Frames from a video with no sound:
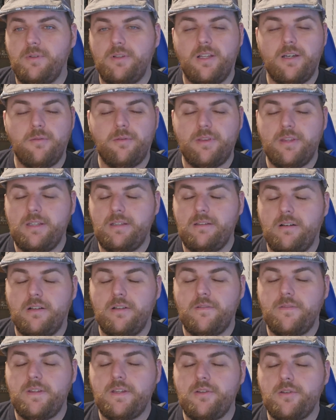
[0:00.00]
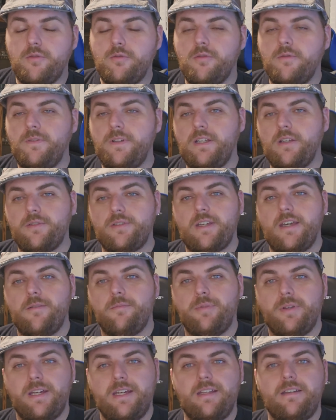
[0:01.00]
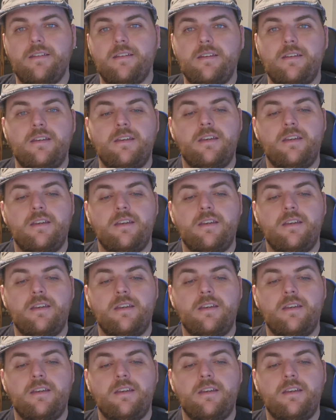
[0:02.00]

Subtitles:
along with all of the other cool videos I have planned.